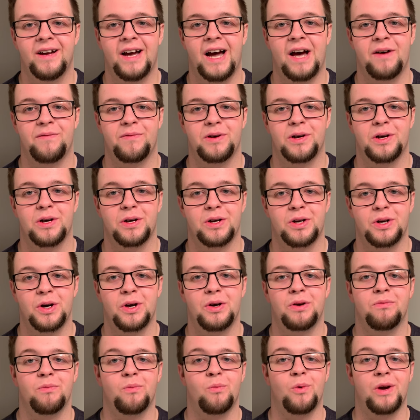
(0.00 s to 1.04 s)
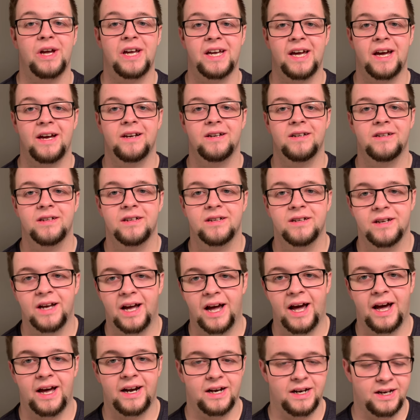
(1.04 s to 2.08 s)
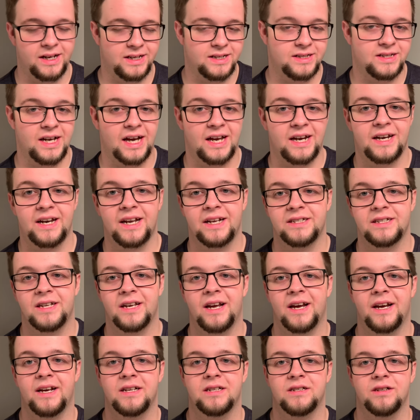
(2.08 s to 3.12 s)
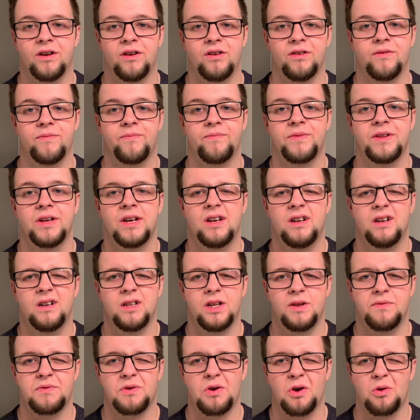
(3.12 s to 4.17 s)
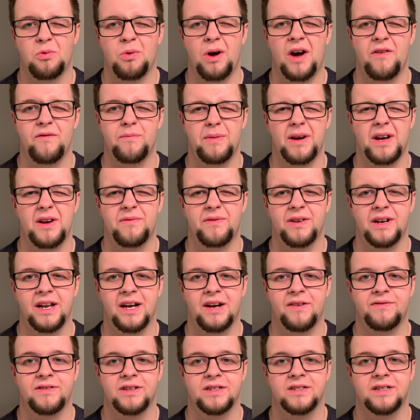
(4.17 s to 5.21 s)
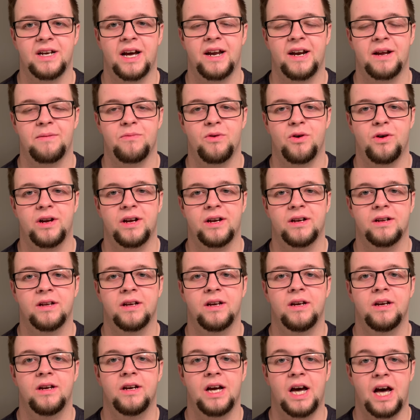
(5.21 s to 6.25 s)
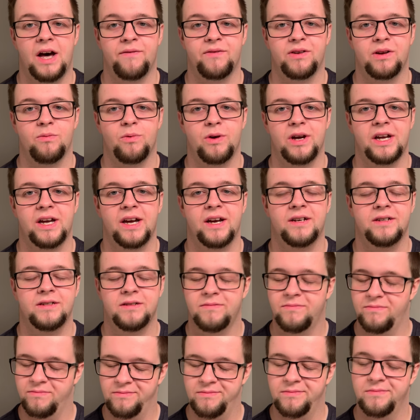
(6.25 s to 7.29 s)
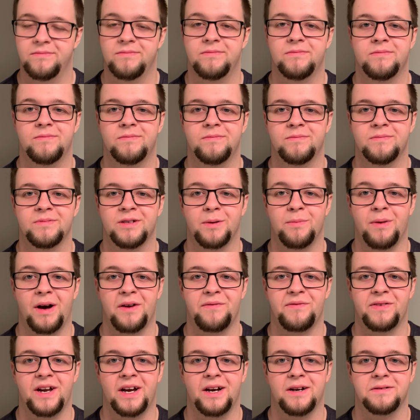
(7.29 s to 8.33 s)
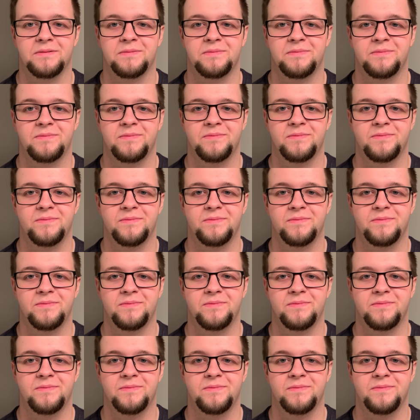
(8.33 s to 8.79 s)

Have a good weekend, and it is Saturday today, so you've got quite a bit of it left. It's Saturday morning. Have a good weekend. Goodbye for now.